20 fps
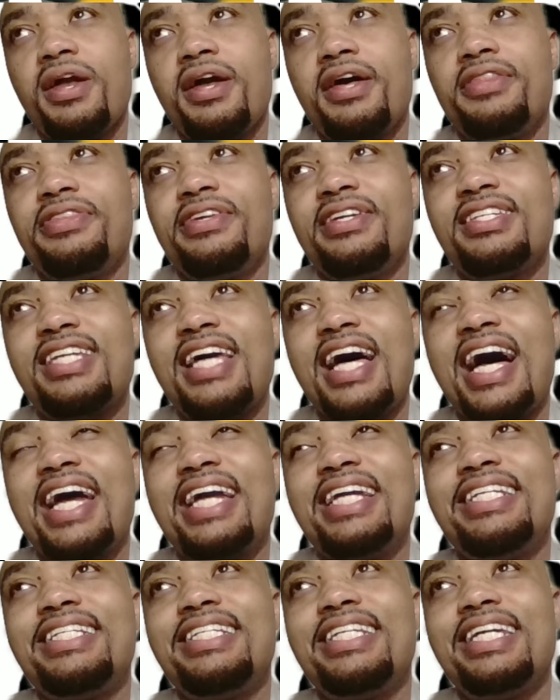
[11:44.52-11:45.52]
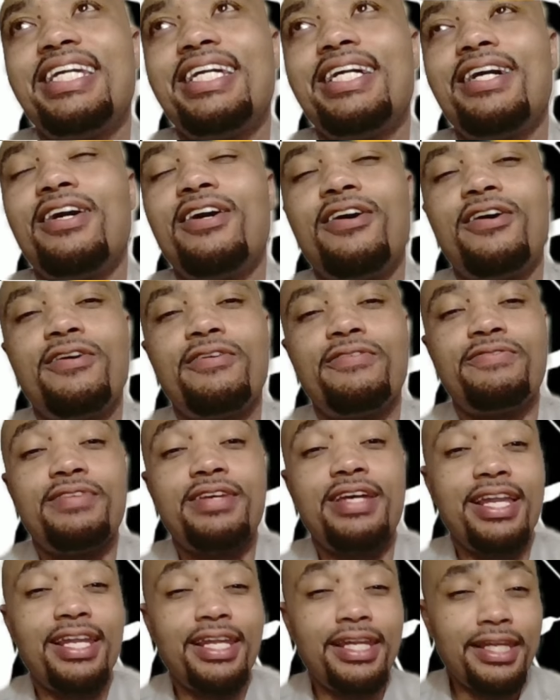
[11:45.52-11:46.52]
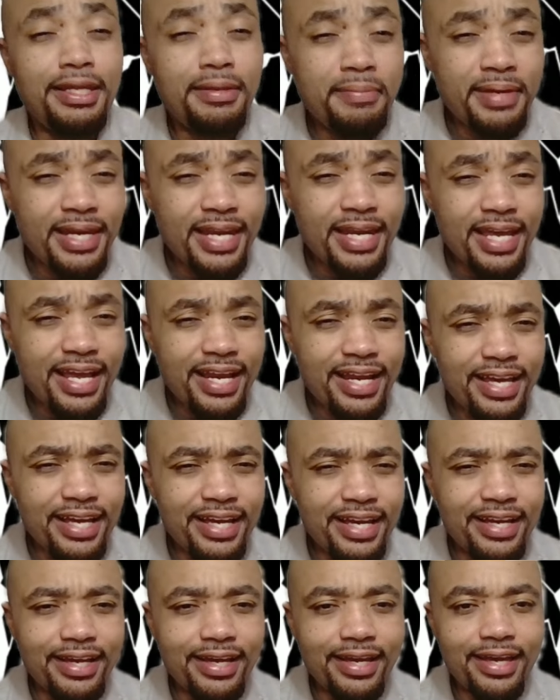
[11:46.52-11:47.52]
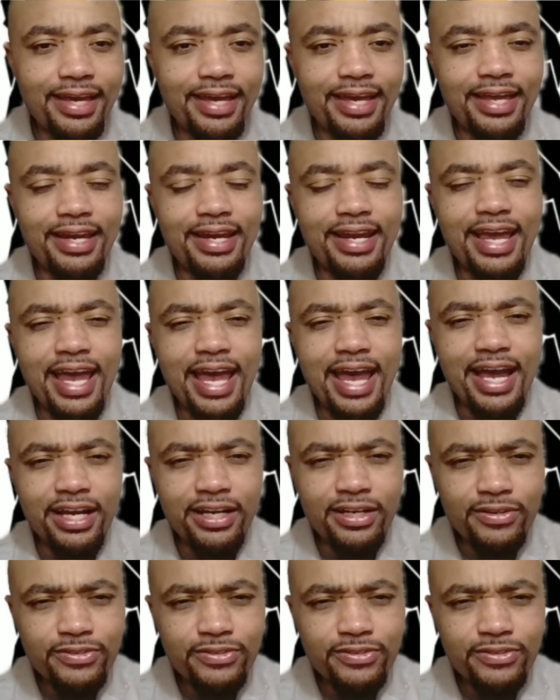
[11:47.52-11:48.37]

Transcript: this idea of eliminating an echo